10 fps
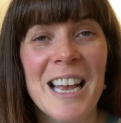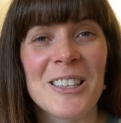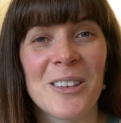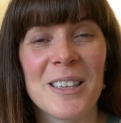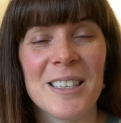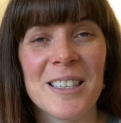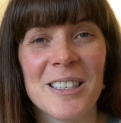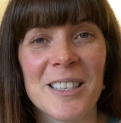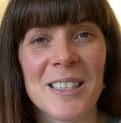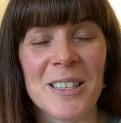So this is
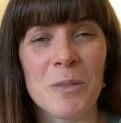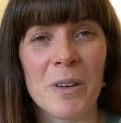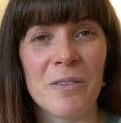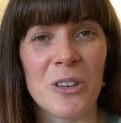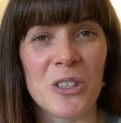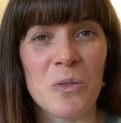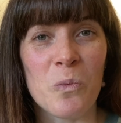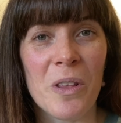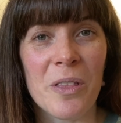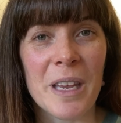just a sweater version
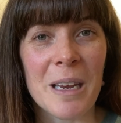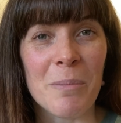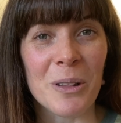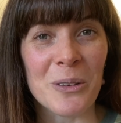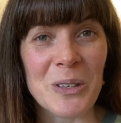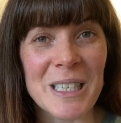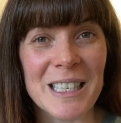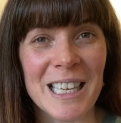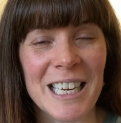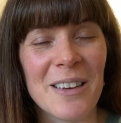with the balloon
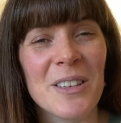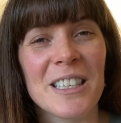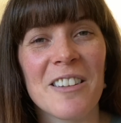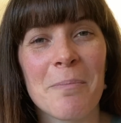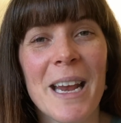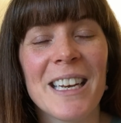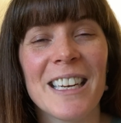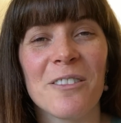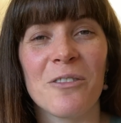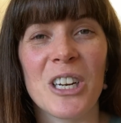sleeves, and I've made it
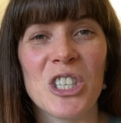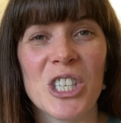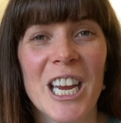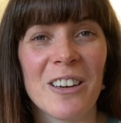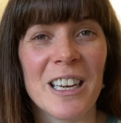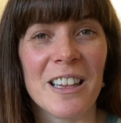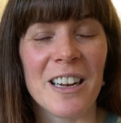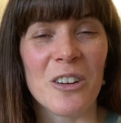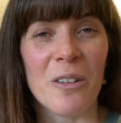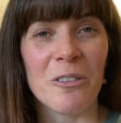in a French terry that
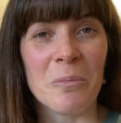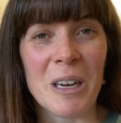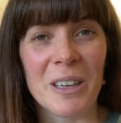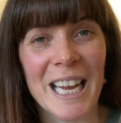I got from Nerida